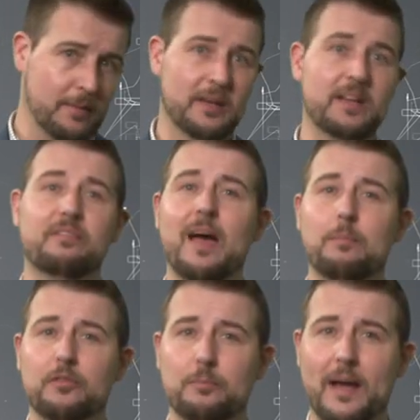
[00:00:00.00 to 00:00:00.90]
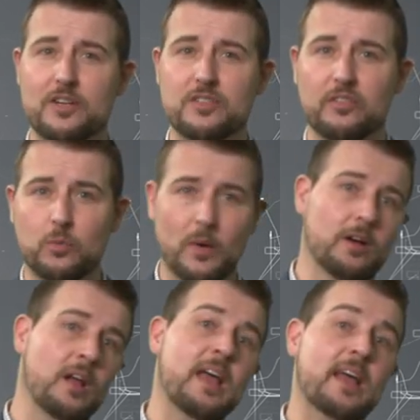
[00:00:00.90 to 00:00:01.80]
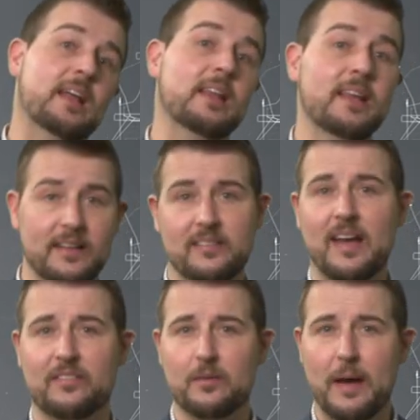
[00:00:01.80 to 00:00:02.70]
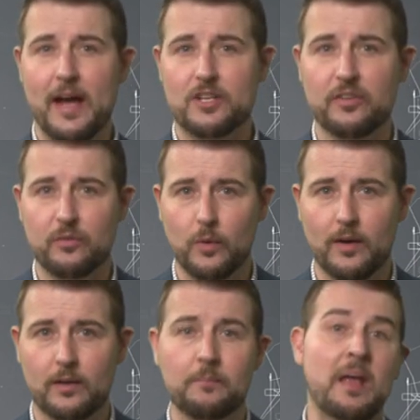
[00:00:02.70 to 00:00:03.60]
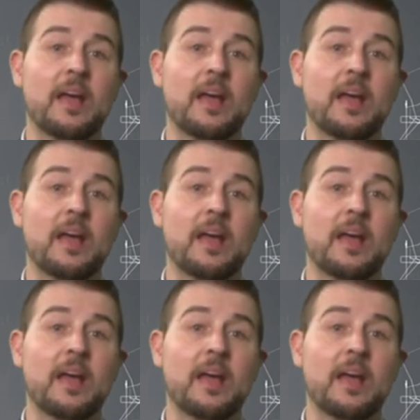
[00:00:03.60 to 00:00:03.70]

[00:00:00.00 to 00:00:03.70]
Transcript: I believe Apple's patched as well. Linux has a patch as well.